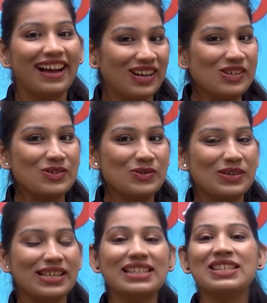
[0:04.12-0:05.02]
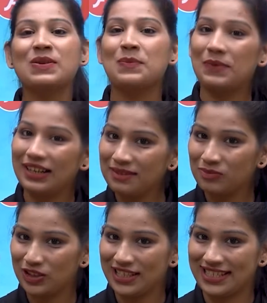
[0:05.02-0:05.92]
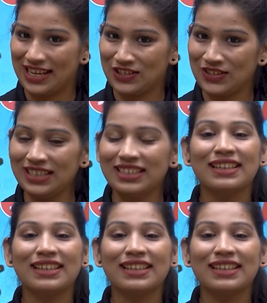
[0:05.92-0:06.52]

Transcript: Hello students, welcome to the session.